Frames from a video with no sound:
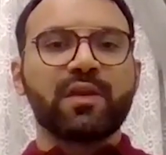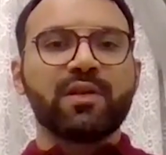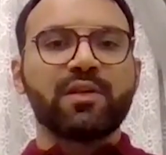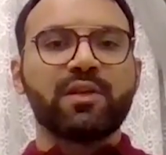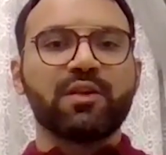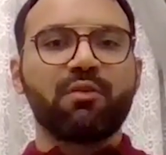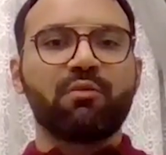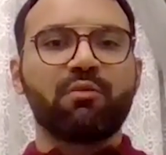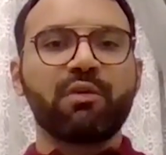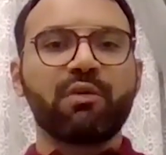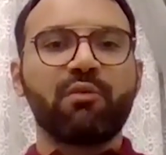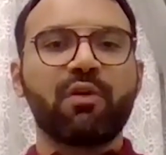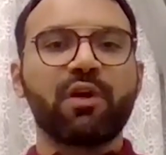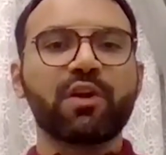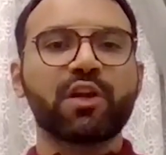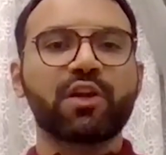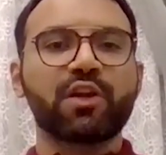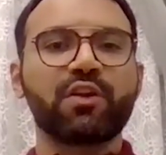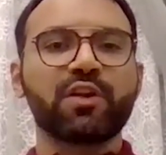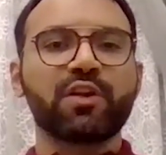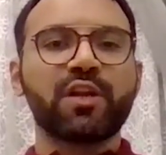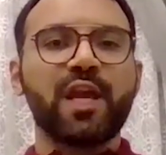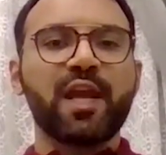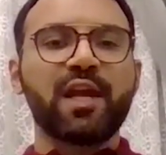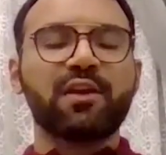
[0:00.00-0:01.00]
We want to
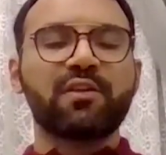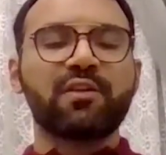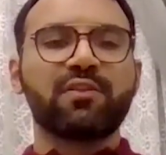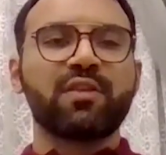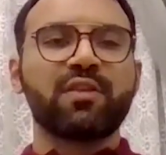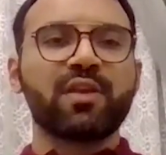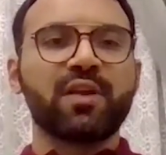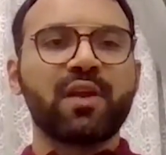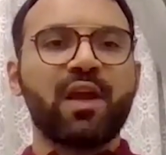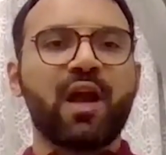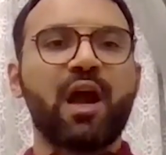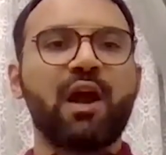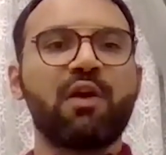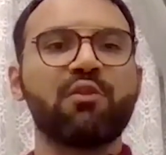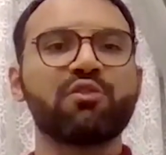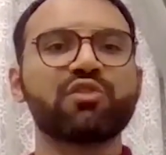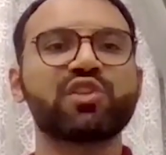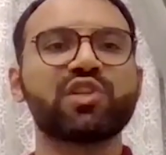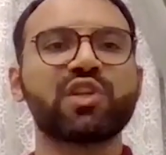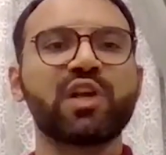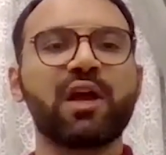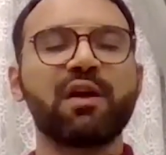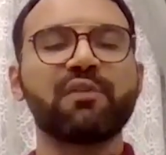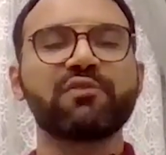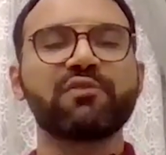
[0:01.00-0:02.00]
connect
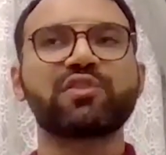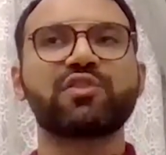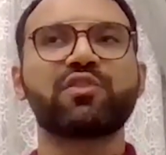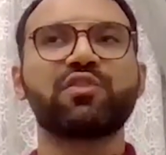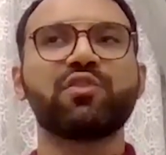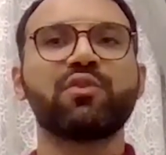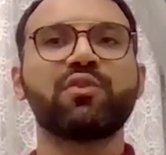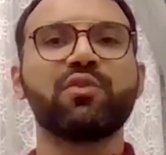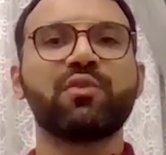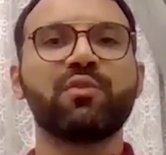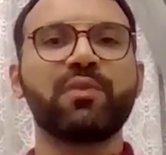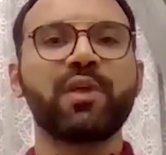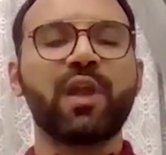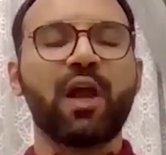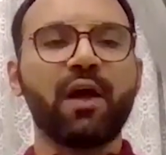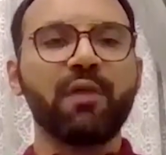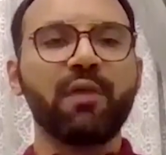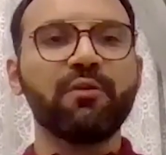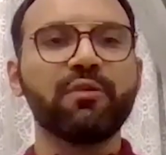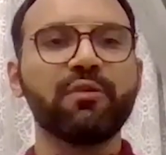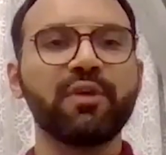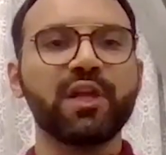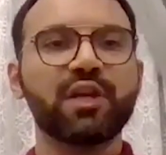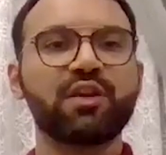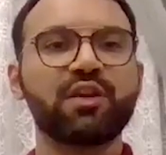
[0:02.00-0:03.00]
ourselves to the
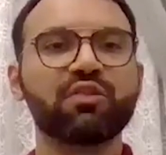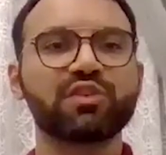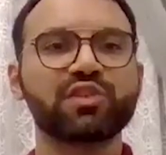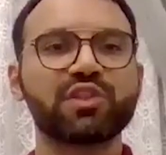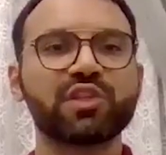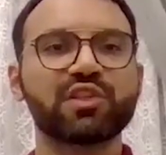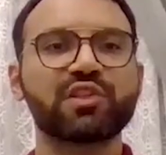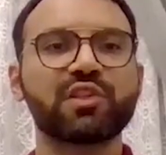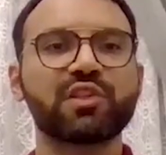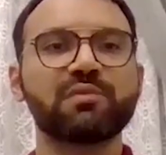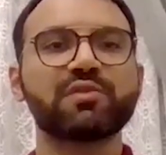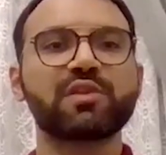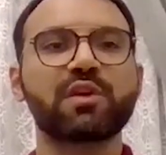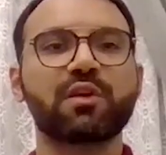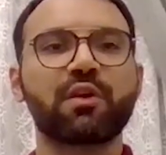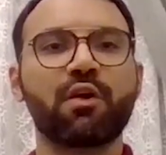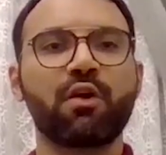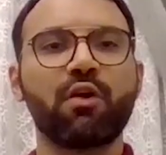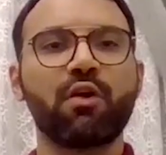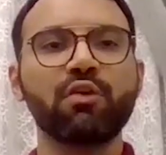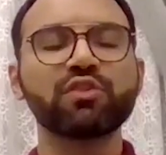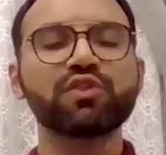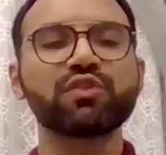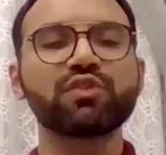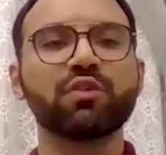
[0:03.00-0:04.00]
other ecosystems that are
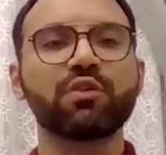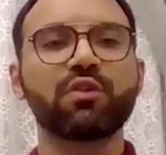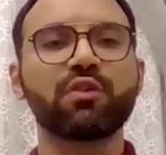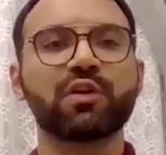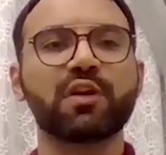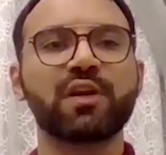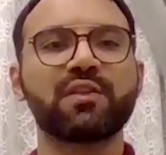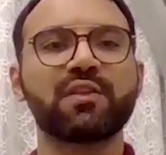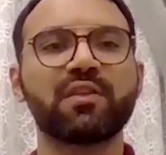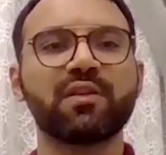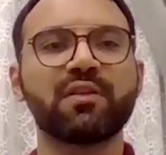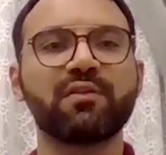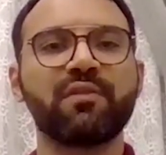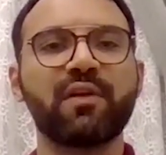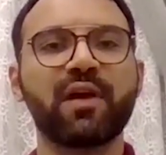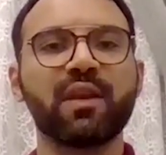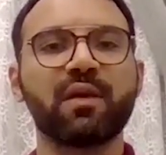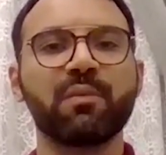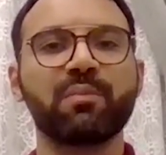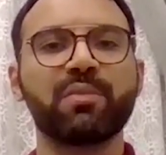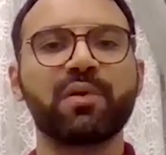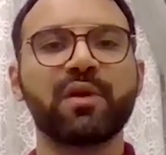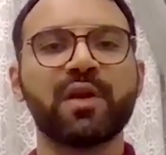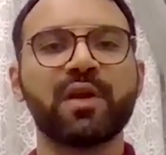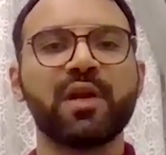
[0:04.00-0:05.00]
also looking to
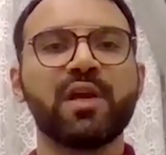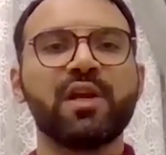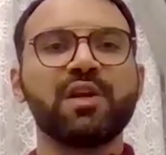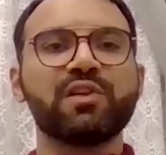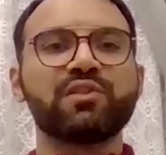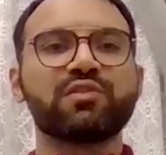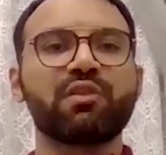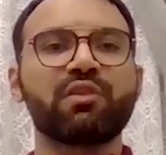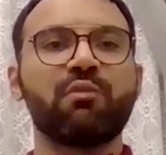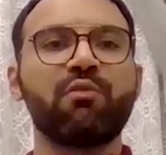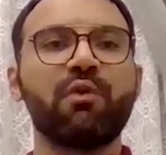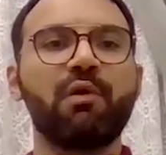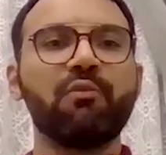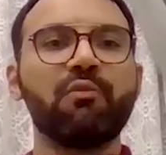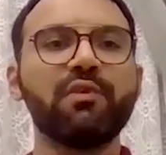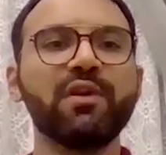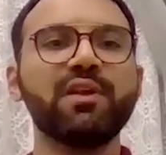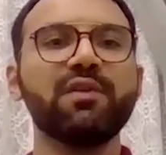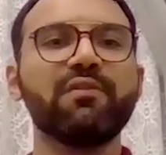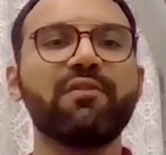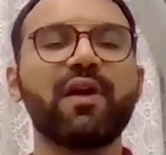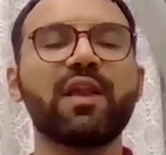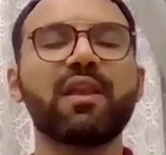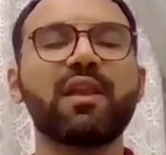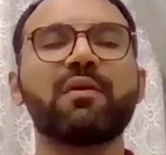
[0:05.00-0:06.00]
develop. So when we
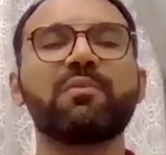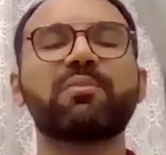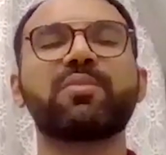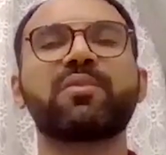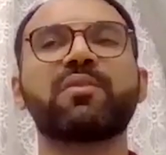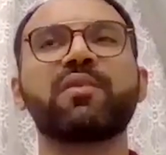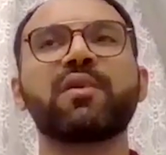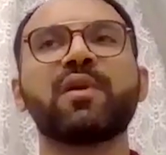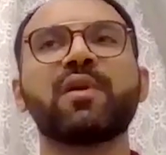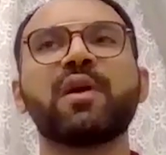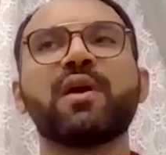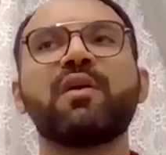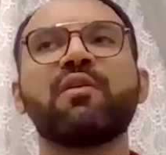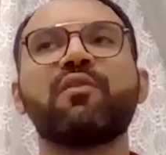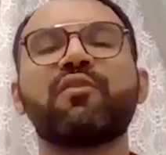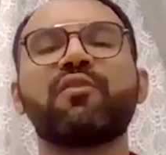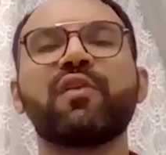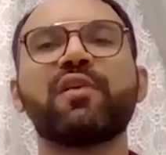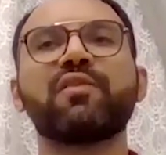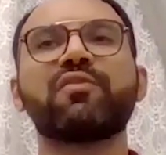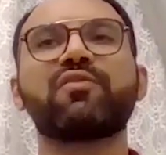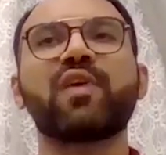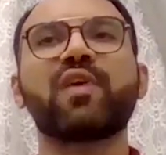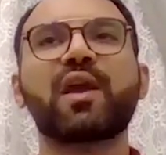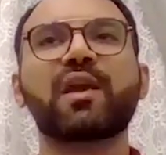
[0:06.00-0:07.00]
developed
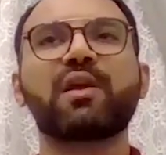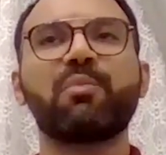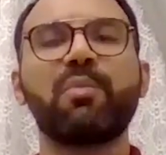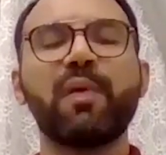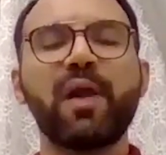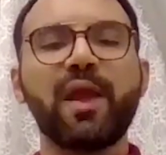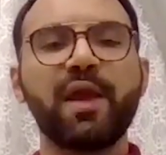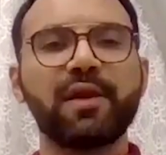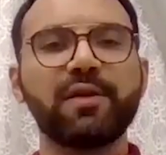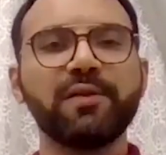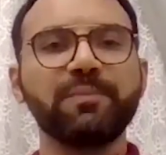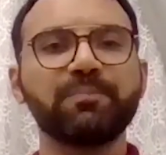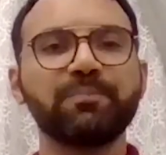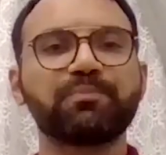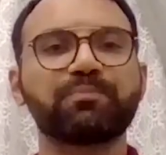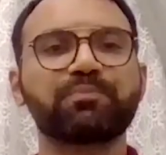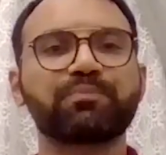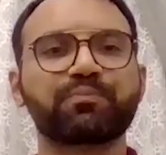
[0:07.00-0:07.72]
Fintech Bay,